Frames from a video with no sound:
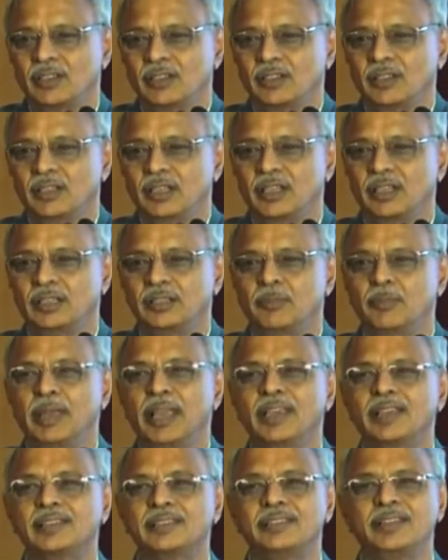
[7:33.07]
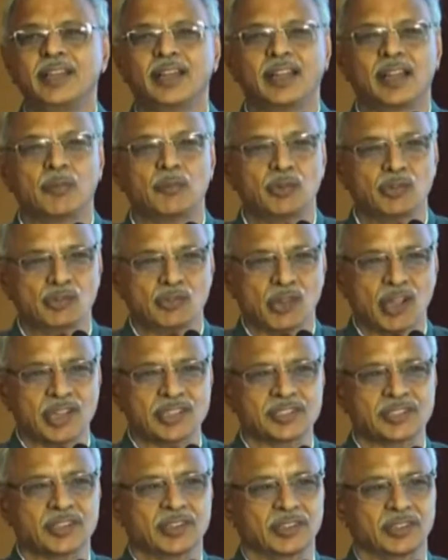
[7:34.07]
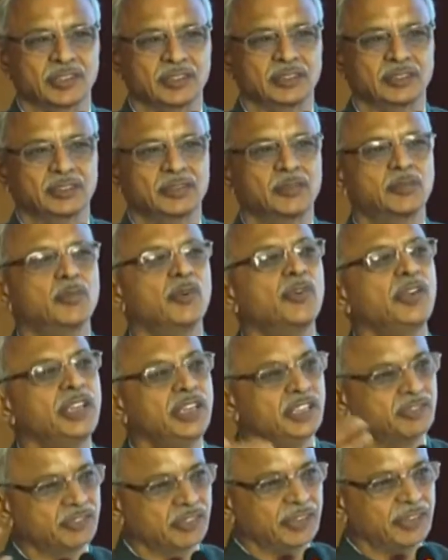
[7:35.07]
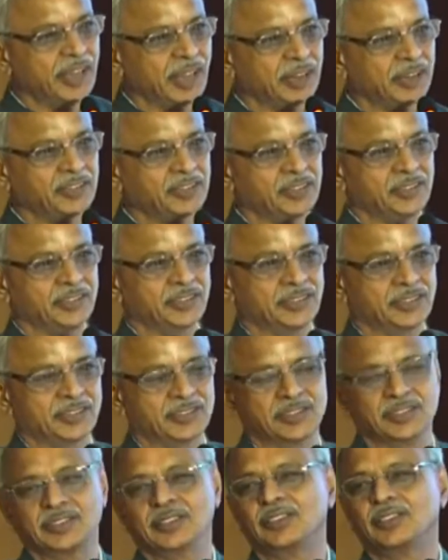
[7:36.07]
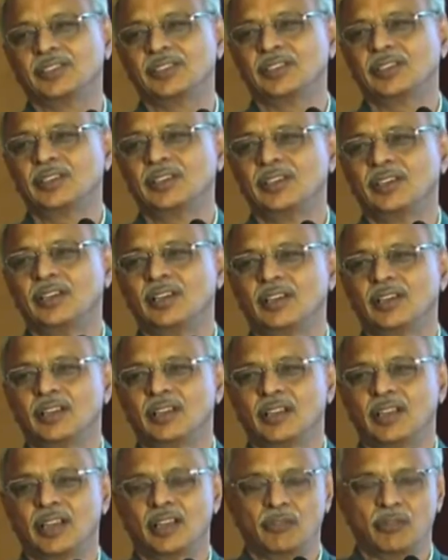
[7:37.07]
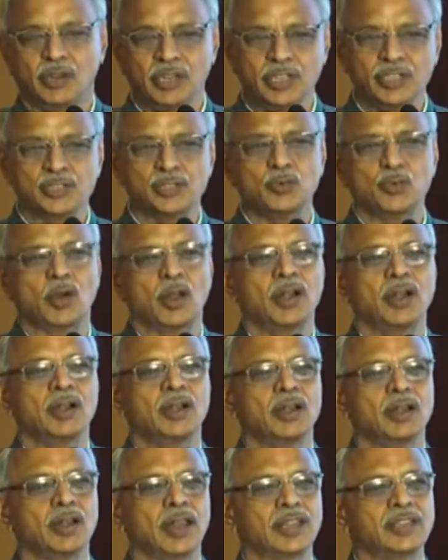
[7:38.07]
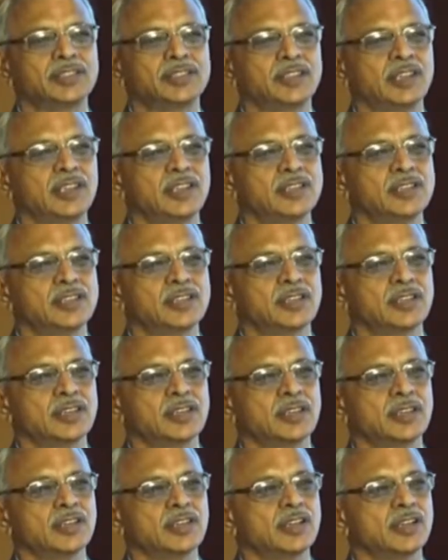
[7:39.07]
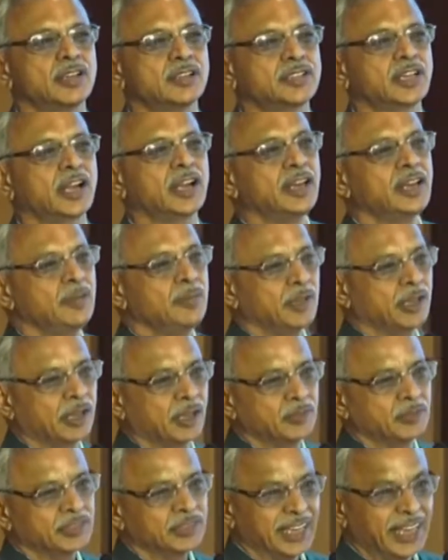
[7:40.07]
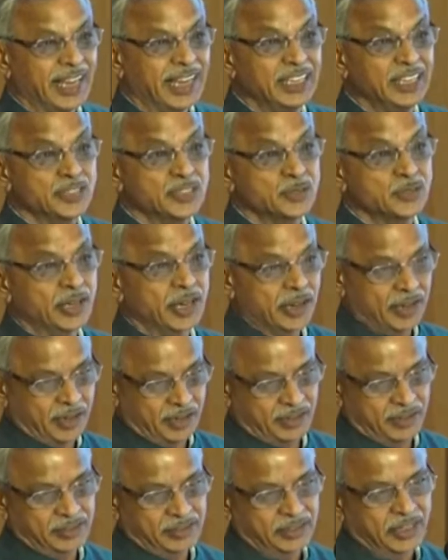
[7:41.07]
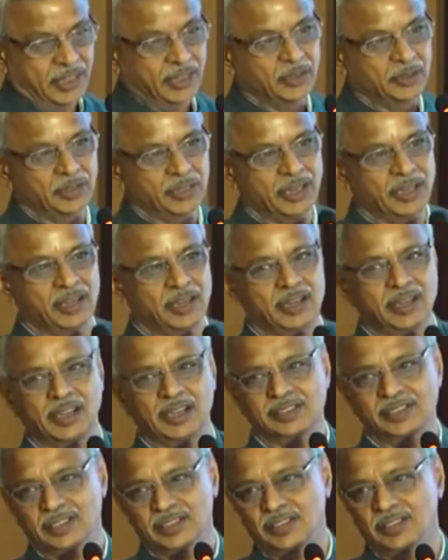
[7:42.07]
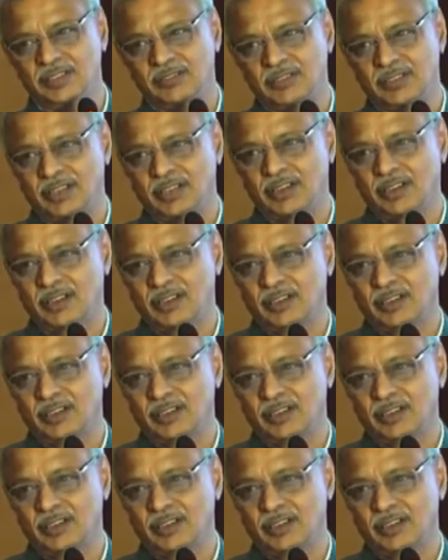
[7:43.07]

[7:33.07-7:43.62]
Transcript: It makes data move faster, move in different directions. A 1:1 exchange suddenly becomes N:1, end-to-end exchange of data.